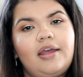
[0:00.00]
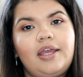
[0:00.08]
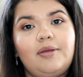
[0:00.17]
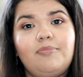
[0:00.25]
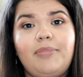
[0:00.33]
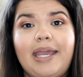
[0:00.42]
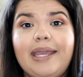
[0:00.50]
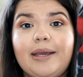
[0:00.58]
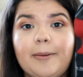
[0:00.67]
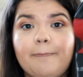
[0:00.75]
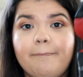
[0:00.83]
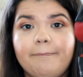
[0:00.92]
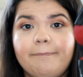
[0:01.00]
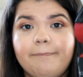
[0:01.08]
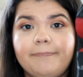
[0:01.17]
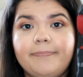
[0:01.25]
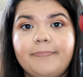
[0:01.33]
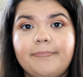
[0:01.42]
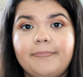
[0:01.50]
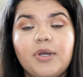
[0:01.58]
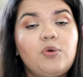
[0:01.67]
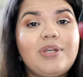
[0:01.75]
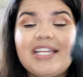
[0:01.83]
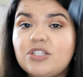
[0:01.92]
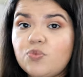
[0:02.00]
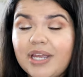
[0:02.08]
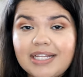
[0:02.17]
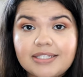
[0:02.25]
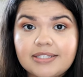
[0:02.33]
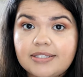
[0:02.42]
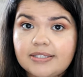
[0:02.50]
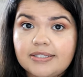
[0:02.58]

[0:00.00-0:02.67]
and bam. Who needs weights?